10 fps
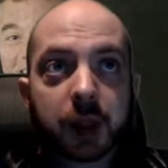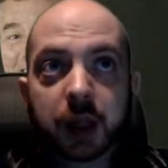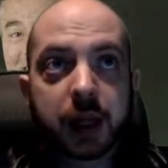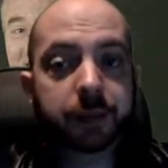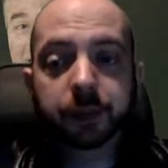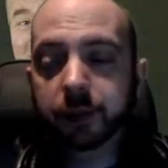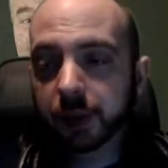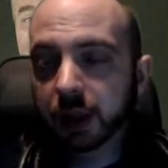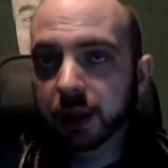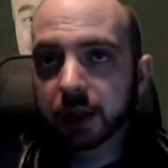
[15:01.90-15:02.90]
Yeah,
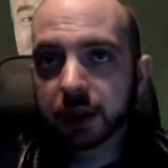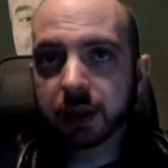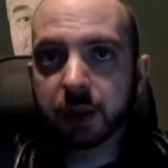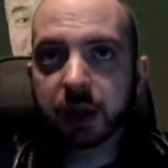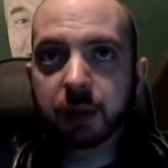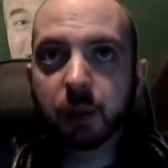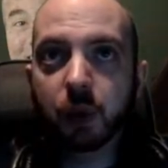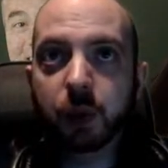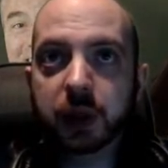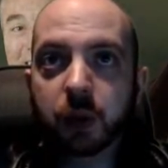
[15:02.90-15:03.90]
I mean,
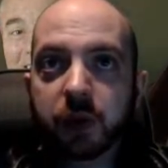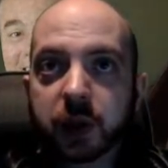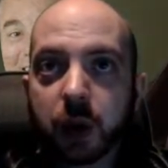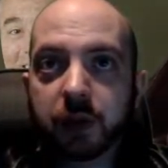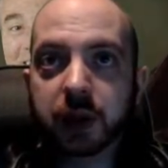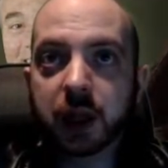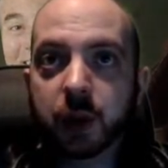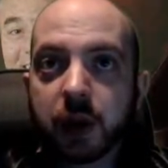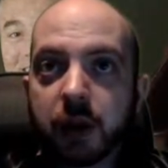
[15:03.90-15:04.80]
almost all of us will have to deal with.